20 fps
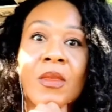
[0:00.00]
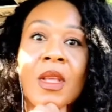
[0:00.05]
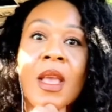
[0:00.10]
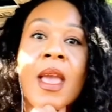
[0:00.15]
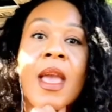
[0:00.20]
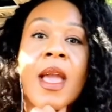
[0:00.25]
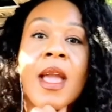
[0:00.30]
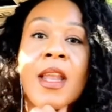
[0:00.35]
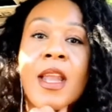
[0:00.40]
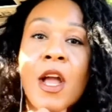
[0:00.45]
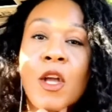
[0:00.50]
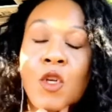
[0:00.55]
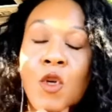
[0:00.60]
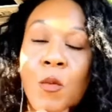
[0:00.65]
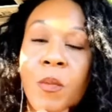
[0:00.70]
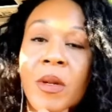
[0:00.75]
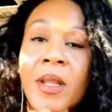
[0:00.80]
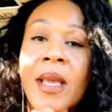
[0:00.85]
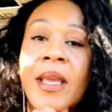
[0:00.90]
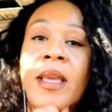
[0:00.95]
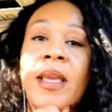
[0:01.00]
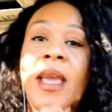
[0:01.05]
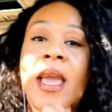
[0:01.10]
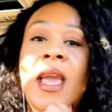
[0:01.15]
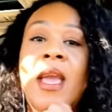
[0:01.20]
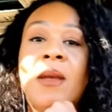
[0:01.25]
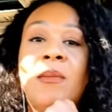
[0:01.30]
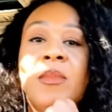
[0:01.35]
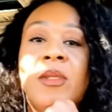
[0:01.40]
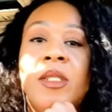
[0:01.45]
And now you playing
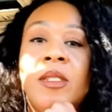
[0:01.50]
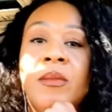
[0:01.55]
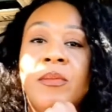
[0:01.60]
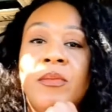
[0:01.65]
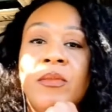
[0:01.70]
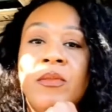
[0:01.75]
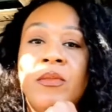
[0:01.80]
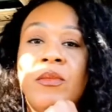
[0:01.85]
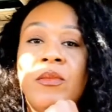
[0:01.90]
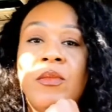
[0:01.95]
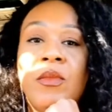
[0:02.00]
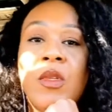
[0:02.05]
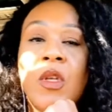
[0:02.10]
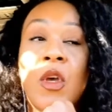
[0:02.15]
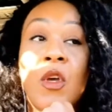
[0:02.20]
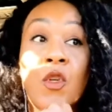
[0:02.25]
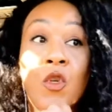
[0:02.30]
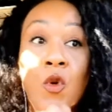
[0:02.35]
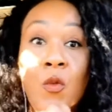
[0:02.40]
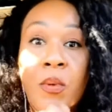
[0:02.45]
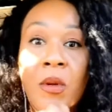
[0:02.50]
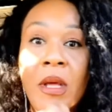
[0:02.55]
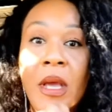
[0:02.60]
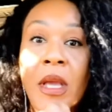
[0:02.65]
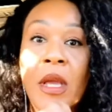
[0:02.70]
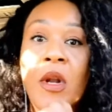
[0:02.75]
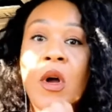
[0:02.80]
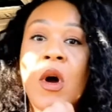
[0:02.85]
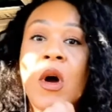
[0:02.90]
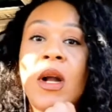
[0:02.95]
games. You
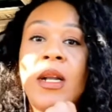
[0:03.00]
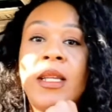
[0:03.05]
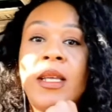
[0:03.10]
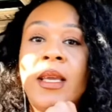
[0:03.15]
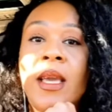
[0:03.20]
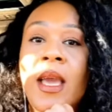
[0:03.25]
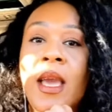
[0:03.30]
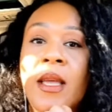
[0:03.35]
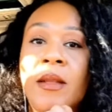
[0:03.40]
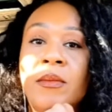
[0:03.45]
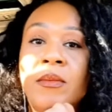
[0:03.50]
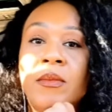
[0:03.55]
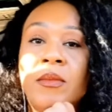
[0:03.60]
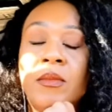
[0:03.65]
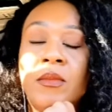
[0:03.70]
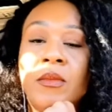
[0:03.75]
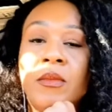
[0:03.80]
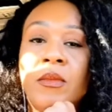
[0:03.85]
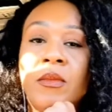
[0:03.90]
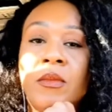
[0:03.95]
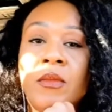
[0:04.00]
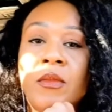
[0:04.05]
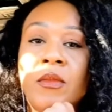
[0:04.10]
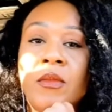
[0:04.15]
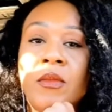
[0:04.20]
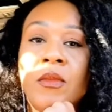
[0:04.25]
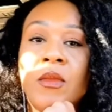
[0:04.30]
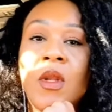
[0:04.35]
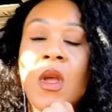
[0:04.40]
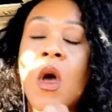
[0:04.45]
playing hard to get.
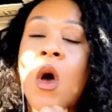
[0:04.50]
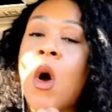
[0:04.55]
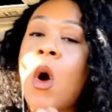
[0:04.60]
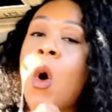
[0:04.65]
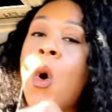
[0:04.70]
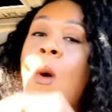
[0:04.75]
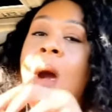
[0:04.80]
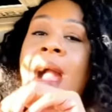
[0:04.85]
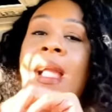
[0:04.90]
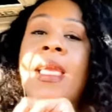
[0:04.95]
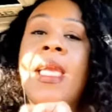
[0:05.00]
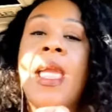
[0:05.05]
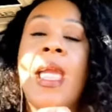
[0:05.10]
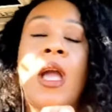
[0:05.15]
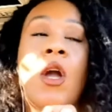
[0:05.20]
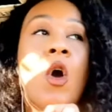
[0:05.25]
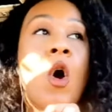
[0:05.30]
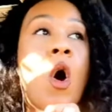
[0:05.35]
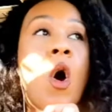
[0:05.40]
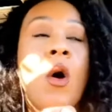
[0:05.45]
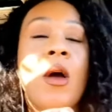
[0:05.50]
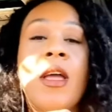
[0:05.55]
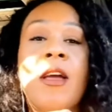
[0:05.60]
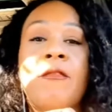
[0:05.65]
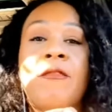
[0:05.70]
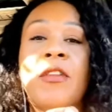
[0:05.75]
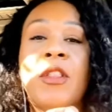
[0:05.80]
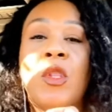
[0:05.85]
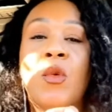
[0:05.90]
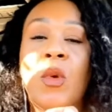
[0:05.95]
Oh, I can't call him
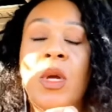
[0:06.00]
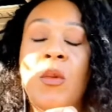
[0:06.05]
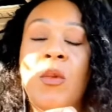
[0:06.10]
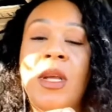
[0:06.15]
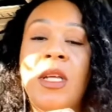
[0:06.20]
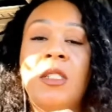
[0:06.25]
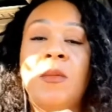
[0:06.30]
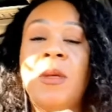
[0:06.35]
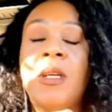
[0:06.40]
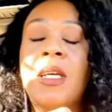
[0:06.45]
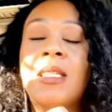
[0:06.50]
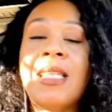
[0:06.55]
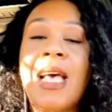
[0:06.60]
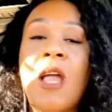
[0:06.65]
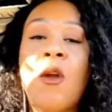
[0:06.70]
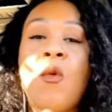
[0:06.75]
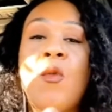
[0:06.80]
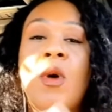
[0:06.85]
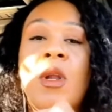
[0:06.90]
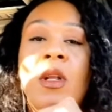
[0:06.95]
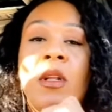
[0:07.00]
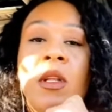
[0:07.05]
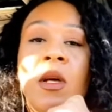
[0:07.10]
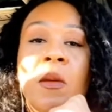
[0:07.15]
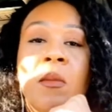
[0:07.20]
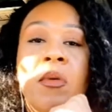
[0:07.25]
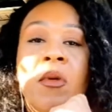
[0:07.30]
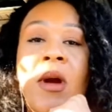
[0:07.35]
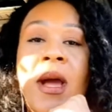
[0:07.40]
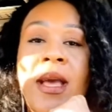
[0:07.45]
for 3 weeks because I don't want to
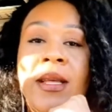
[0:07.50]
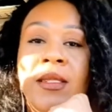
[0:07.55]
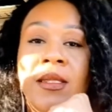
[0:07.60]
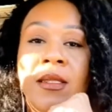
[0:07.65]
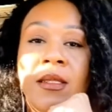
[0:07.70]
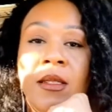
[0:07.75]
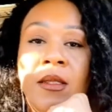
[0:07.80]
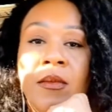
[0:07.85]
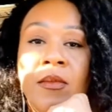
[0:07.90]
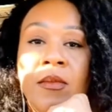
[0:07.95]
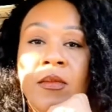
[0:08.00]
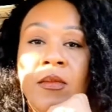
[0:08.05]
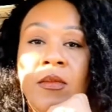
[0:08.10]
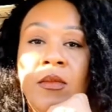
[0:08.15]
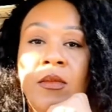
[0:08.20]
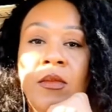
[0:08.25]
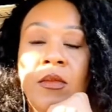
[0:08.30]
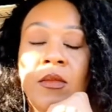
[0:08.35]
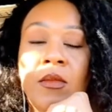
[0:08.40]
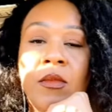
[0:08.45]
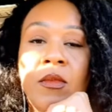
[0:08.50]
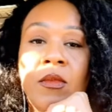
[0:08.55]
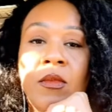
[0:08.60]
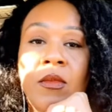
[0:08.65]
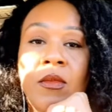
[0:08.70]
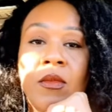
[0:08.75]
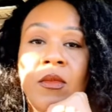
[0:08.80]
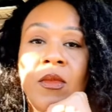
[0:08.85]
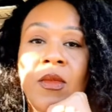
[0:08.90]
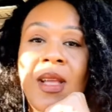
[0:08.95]
look pressed.
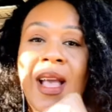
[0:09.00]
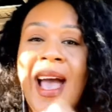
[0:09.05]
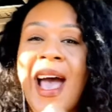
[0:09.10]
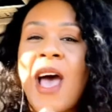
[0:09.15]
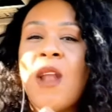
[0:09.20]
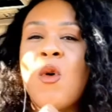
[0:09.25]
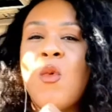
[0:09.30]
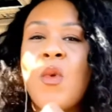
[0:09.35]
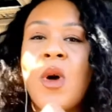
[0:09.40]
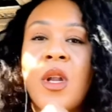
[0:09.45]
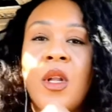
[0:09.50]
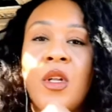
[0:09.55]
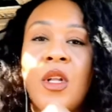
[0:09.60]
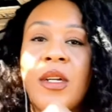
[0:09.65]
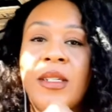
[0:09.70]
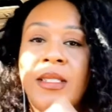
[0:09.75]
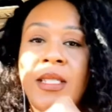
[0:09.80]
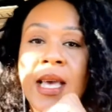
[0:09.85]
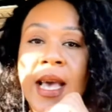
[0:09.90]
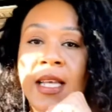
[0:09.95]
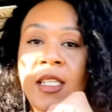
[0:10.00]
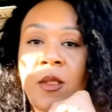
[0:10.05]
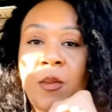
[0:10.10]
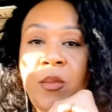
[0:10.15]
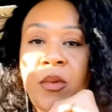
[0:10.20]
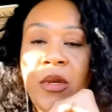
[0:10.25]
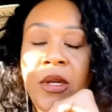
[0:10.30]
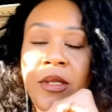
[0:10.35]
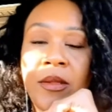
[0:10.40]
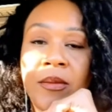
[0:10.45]
I don't want to look desperate.